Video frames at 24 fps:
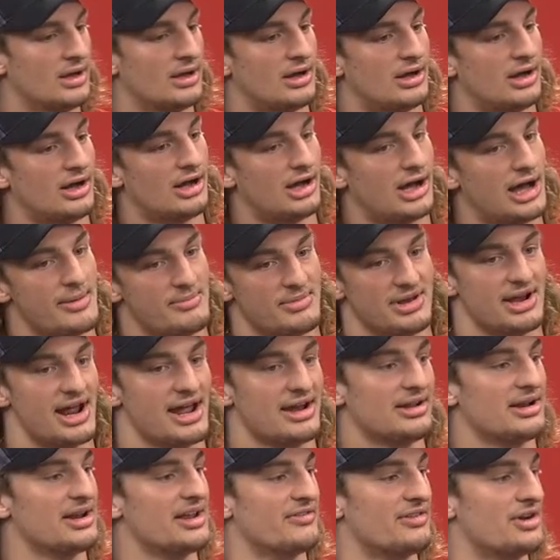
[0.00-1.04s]
I
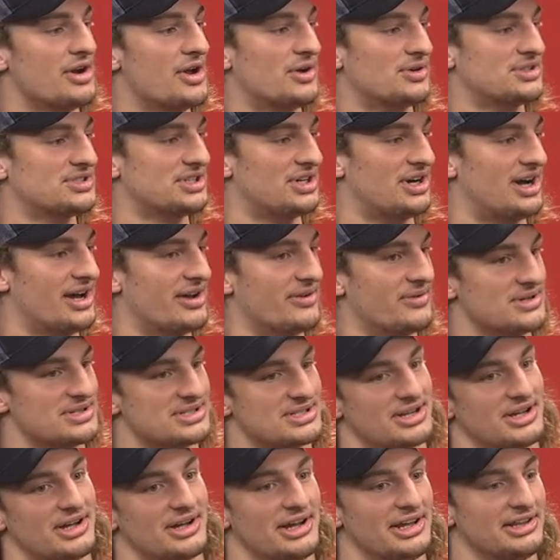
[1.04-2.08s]
didn't even know until I was
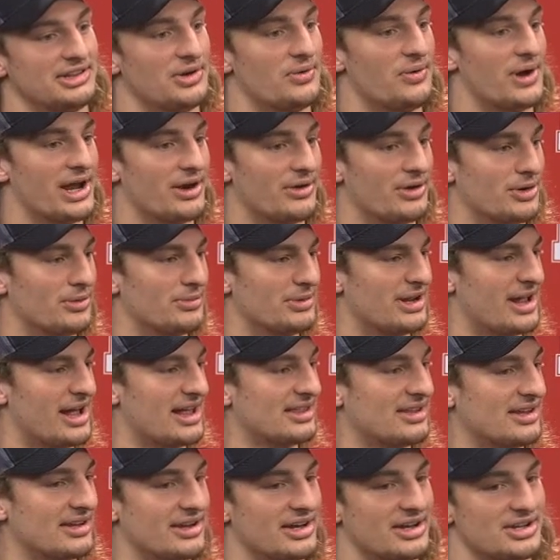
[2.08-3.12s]
in the weight room, and I
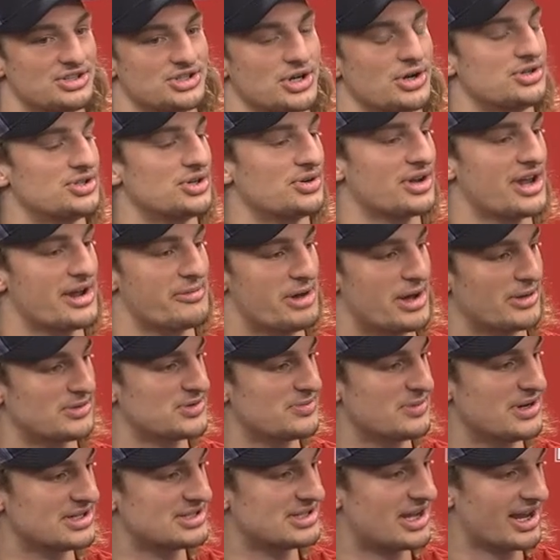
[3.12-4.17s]
think JoJo came up to
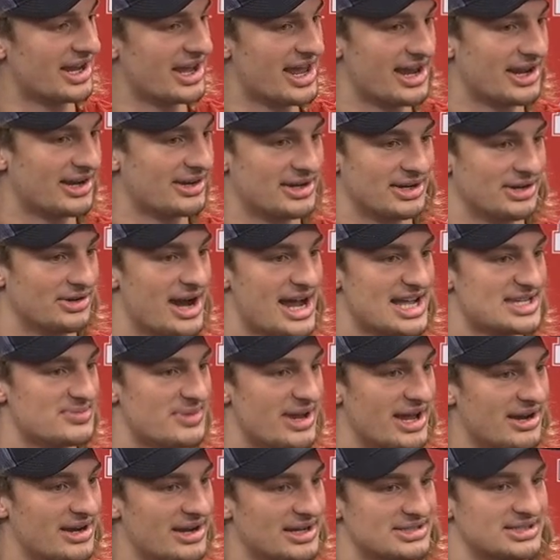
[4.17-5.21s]
me. He's like, "Hey, congrats,
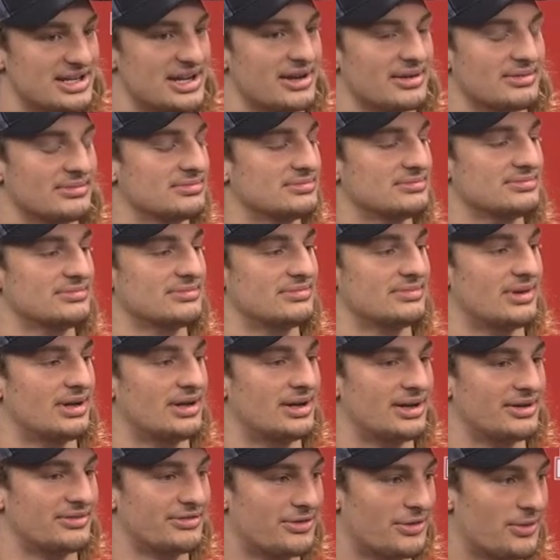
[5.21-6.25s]
man." I was like,
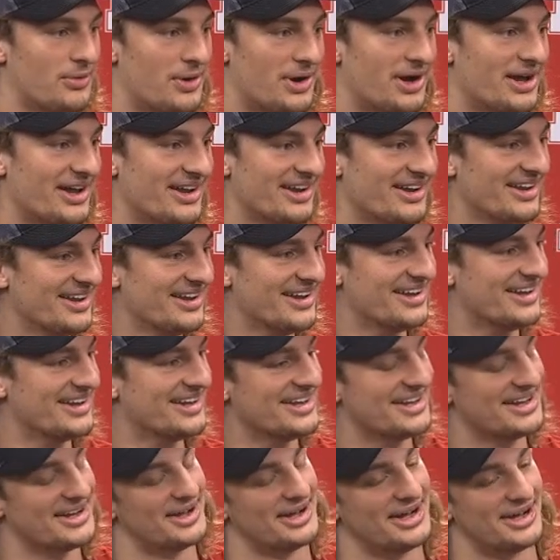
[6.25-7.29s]
"For what?"
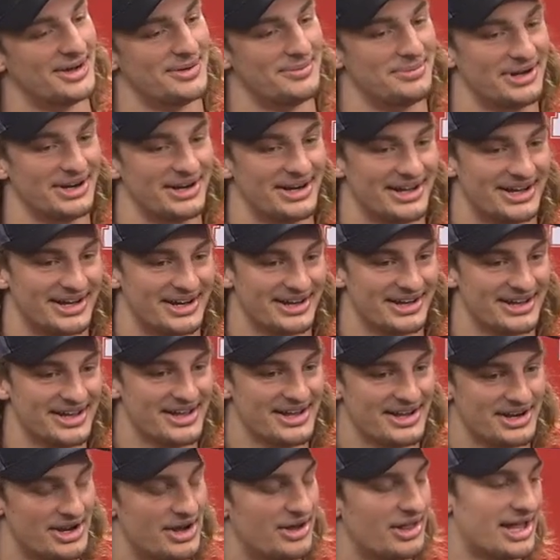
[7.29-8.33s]

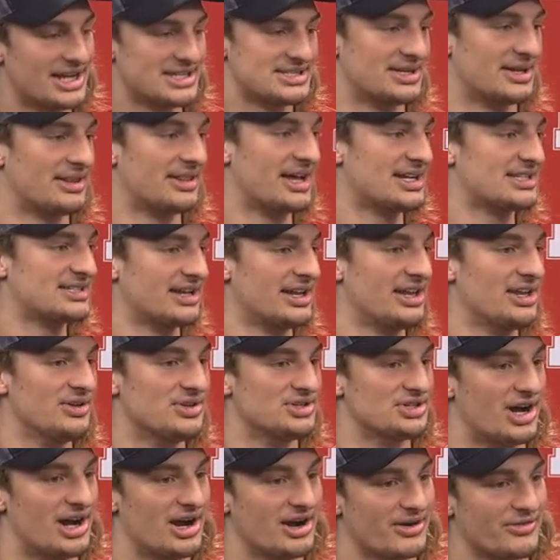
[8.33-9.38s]
That's a
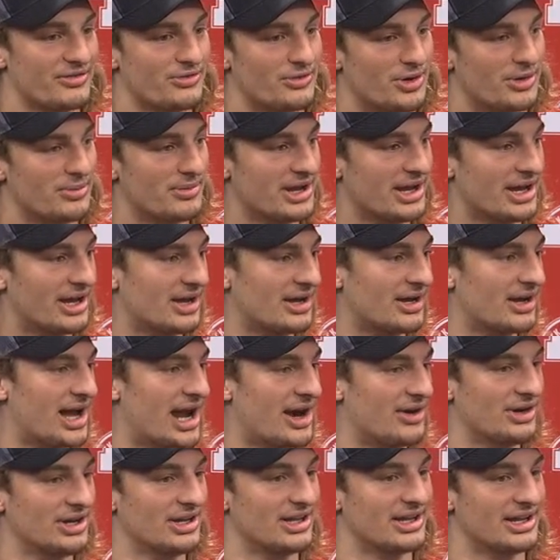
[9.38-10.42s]
huge honor for me.
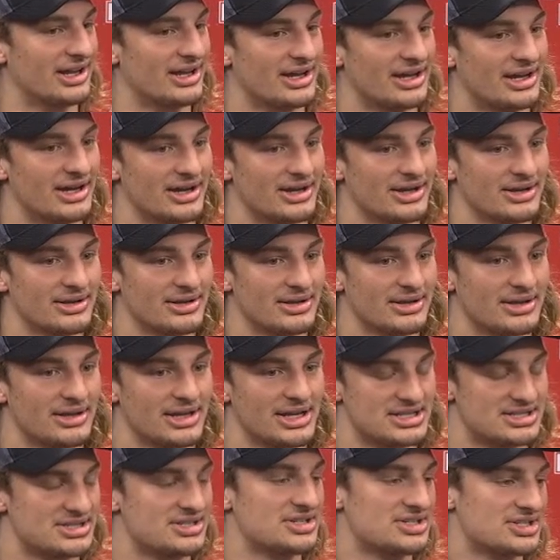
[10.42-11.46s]

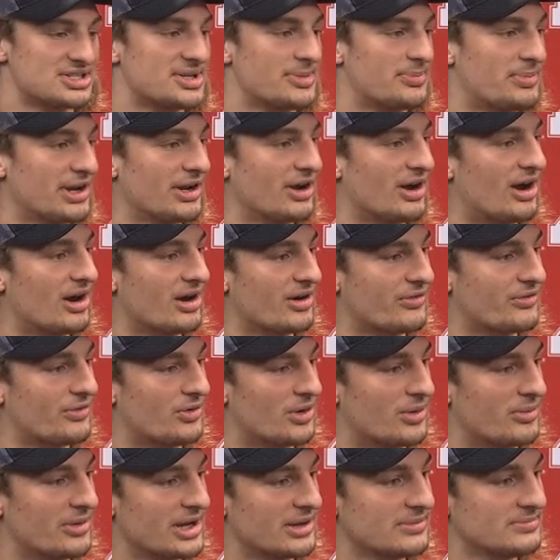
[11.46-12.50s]
It's just a big honor
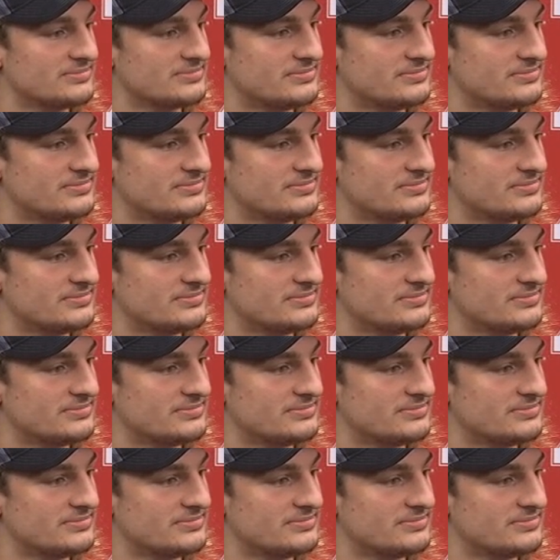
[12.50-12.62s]
for me.